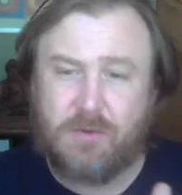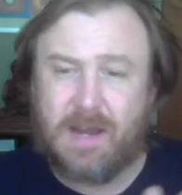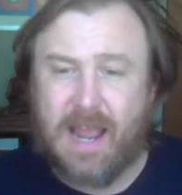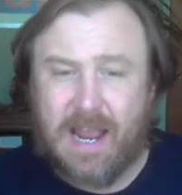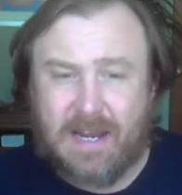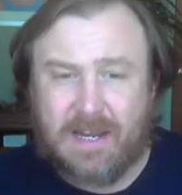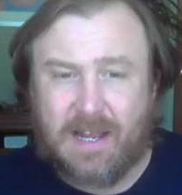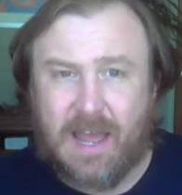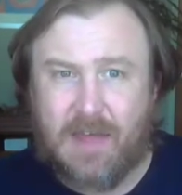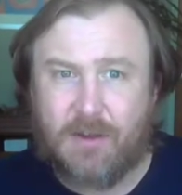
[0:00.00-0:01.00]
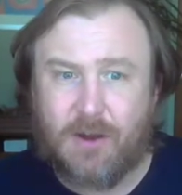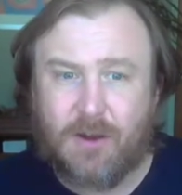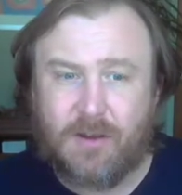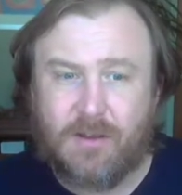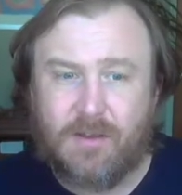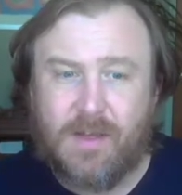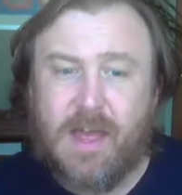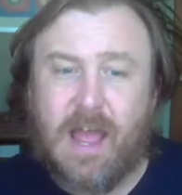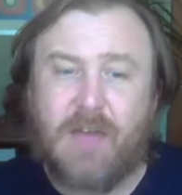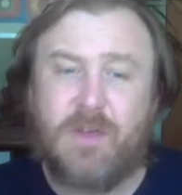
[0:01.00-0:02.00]
and 80 together.
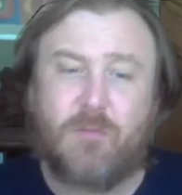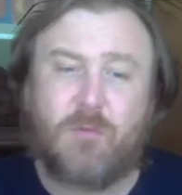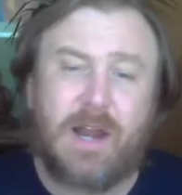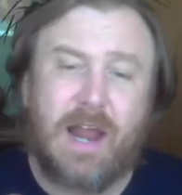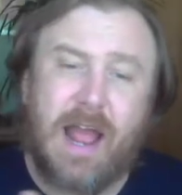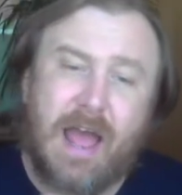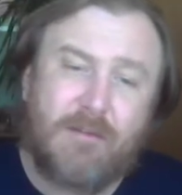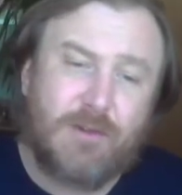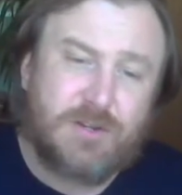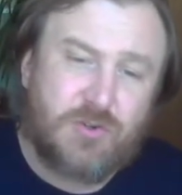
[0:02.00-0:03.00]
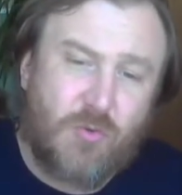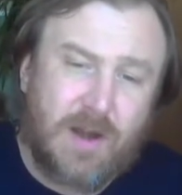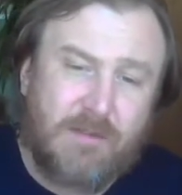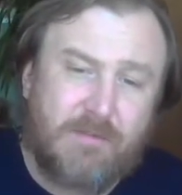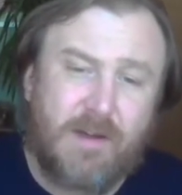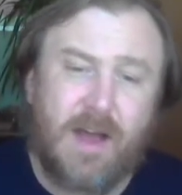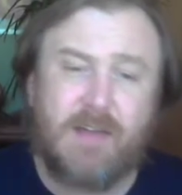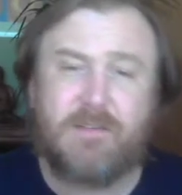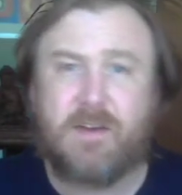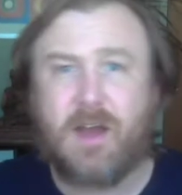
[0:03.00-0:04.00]
And then we're going to average
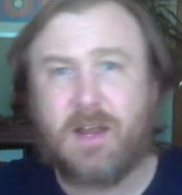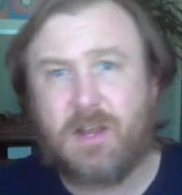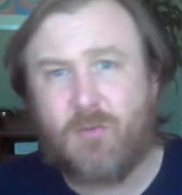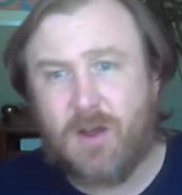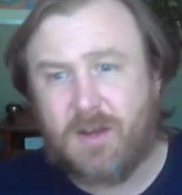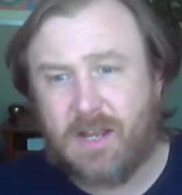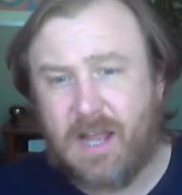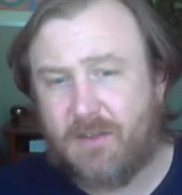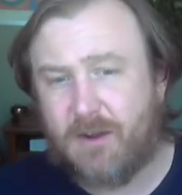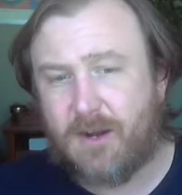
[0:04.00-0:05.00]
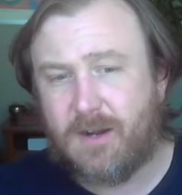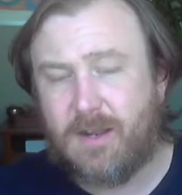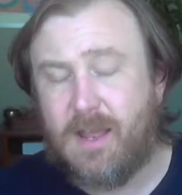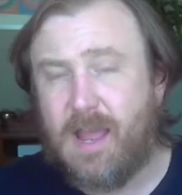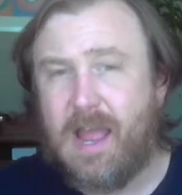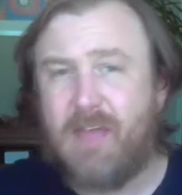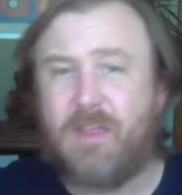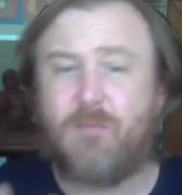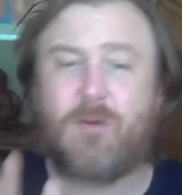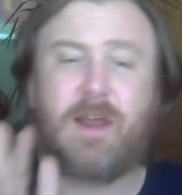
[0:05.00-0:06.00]
25 and 91 together. And
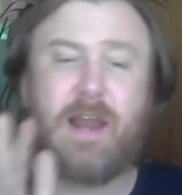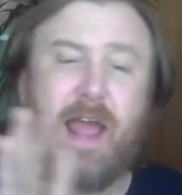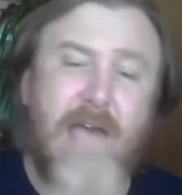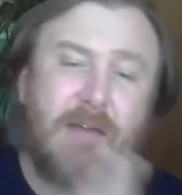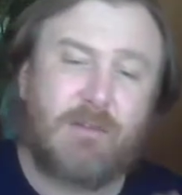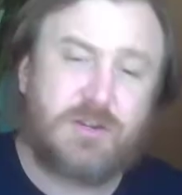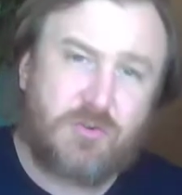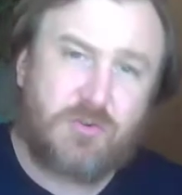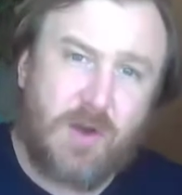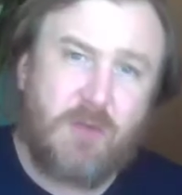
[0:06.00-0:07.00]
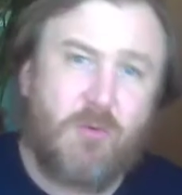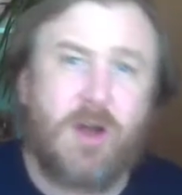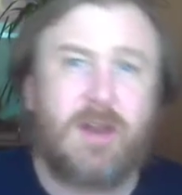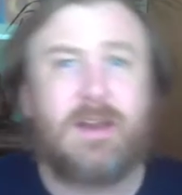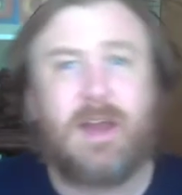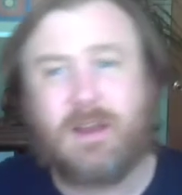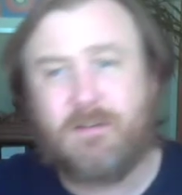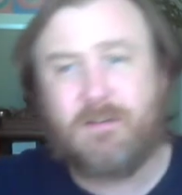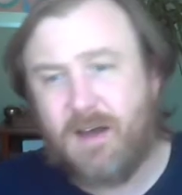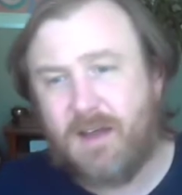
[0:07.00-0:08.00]
then we're going to average 21 and
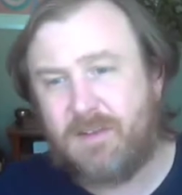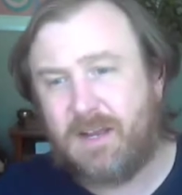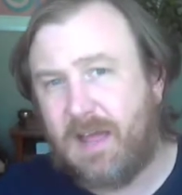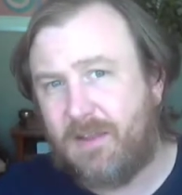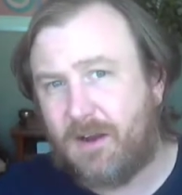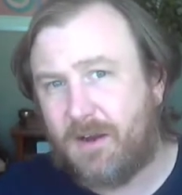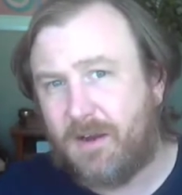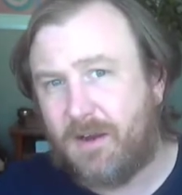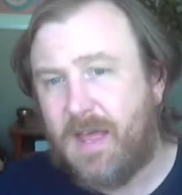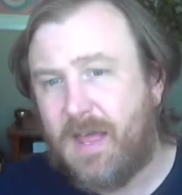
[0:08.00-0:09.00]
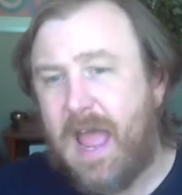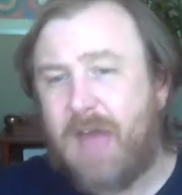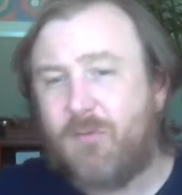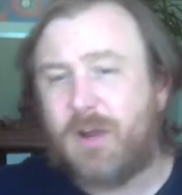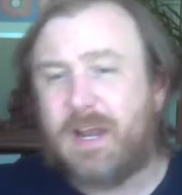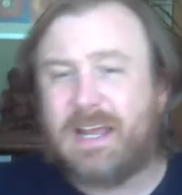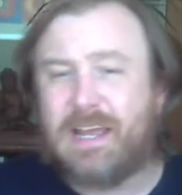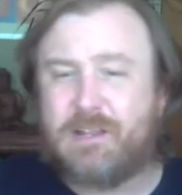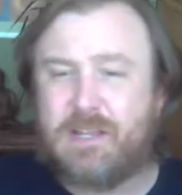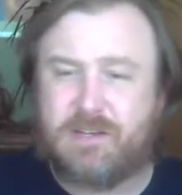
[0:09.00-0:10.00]
95 together. And we're going to
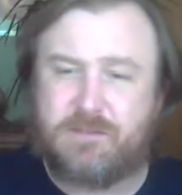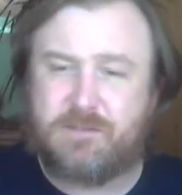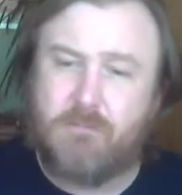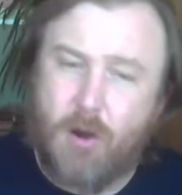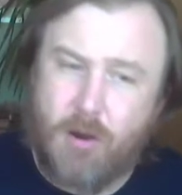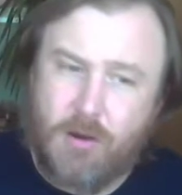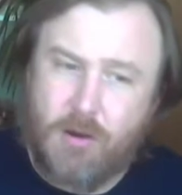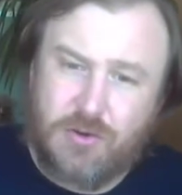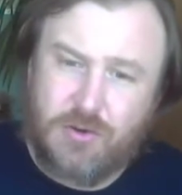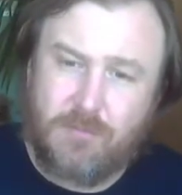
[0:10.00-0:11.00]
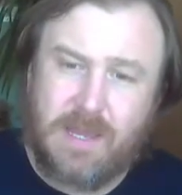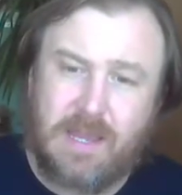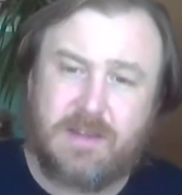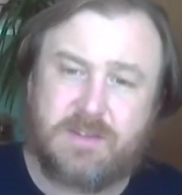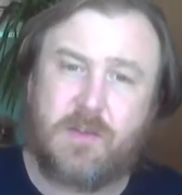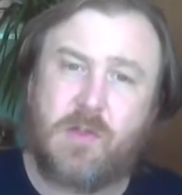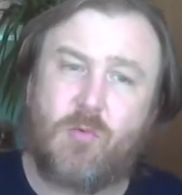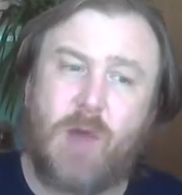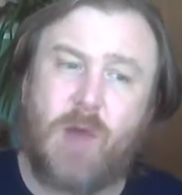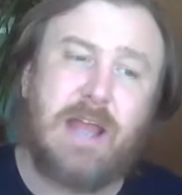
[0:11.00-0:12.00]
get these marginal means on the
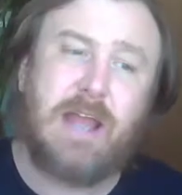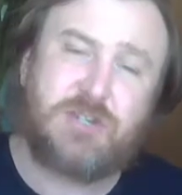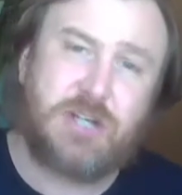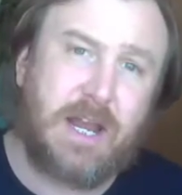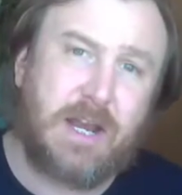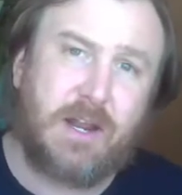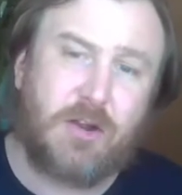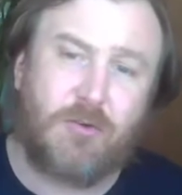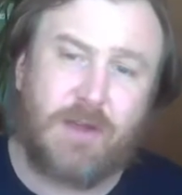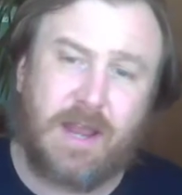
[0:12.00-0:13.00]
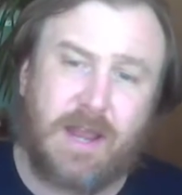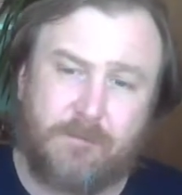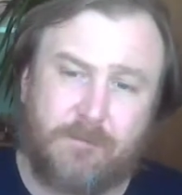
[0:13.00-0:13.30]
right, shaded in green.